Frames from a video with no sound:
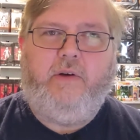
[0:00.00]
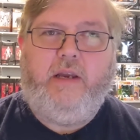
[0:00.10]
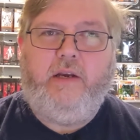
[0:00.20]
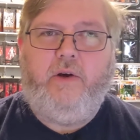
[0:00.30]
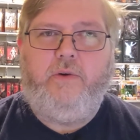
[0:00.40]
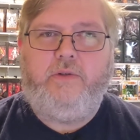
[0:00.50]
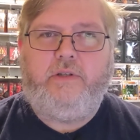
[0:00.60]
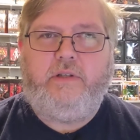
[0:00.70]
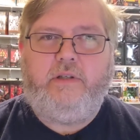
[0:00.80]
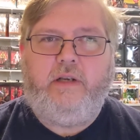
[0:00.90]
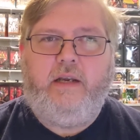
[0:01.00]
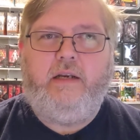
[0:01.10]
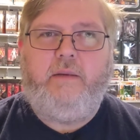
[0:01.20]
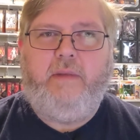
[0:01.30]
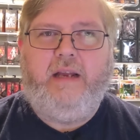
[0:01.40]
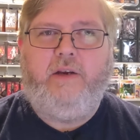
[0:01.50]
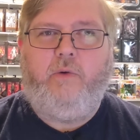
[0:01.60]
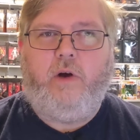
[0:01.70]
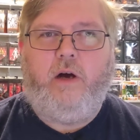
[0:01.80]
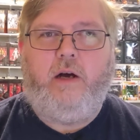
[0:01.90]
he knows he did Mando
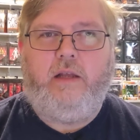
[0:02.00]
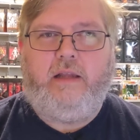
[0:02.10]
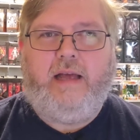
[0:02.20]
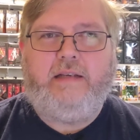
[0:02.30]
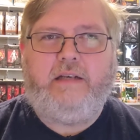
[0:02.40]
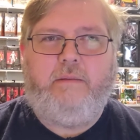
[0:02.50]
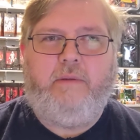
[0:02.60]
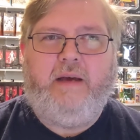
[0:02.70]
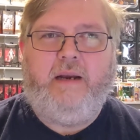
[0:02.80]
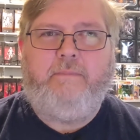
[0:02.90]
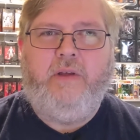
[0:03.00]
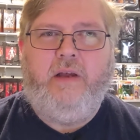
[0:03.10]
wrong in the last time they met him.